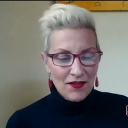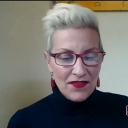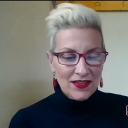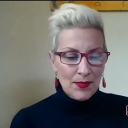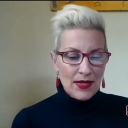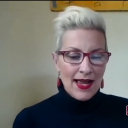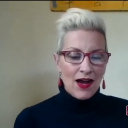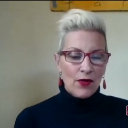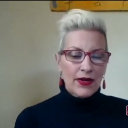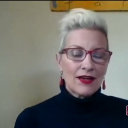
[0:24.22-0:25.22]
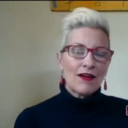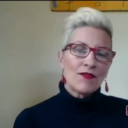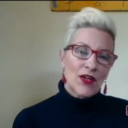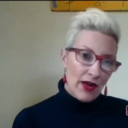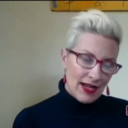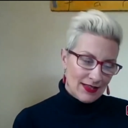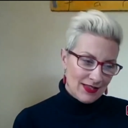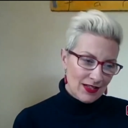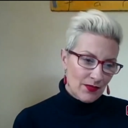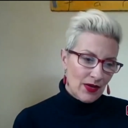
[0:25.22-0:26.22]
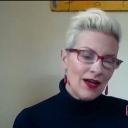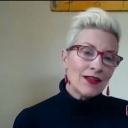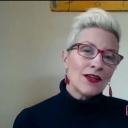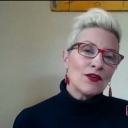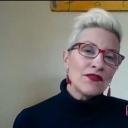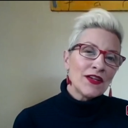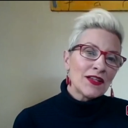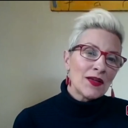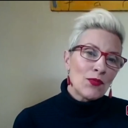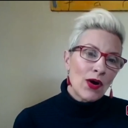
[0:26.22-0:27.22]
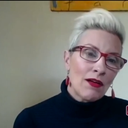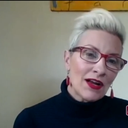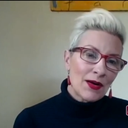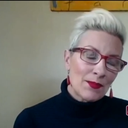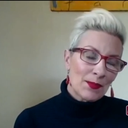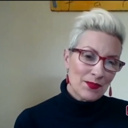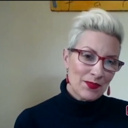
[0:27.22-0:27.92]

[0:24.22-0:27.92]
Philip Cowan of the Grand Cinema. Hello, Philip. Welcome.